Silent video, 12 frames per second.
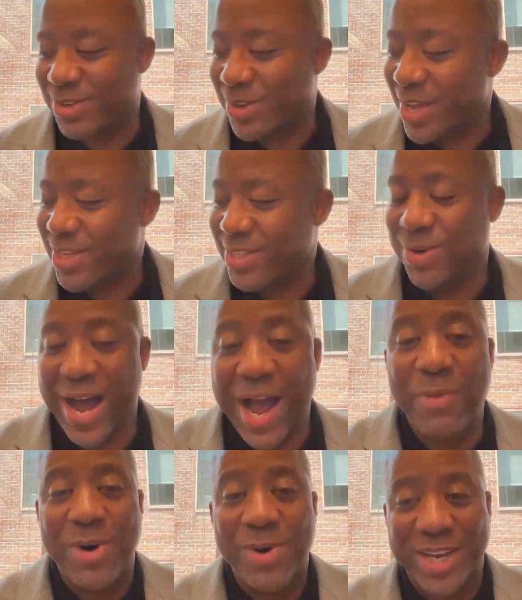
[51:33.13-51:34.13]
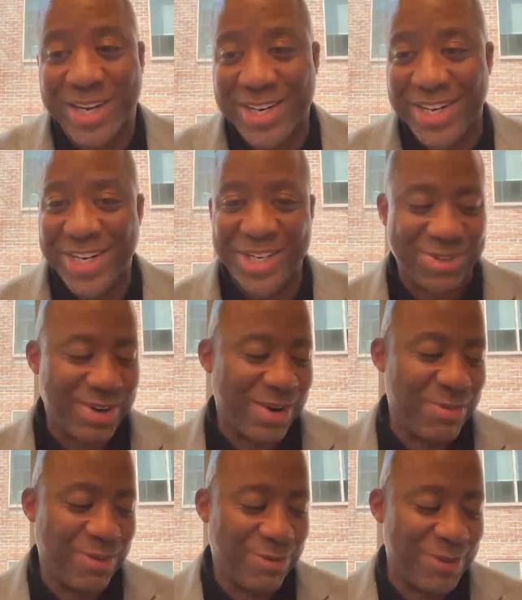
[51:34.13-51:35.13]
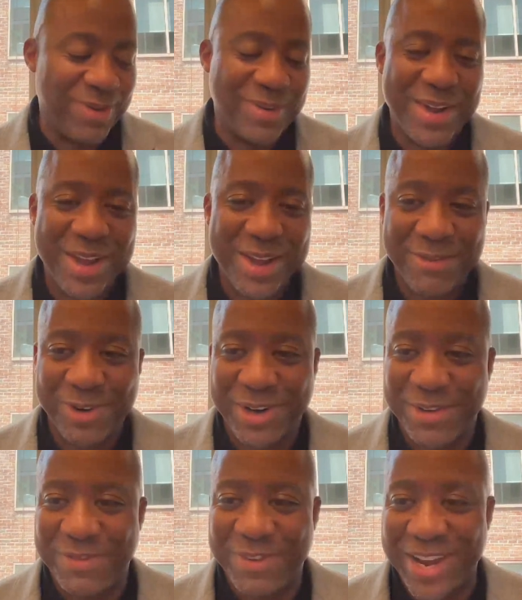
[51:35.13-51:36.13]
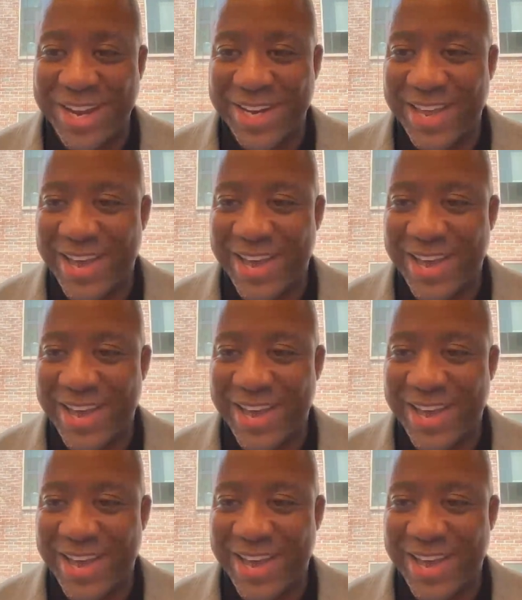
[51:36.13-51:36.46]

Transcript: So it, I won't get in any trouble for for conveying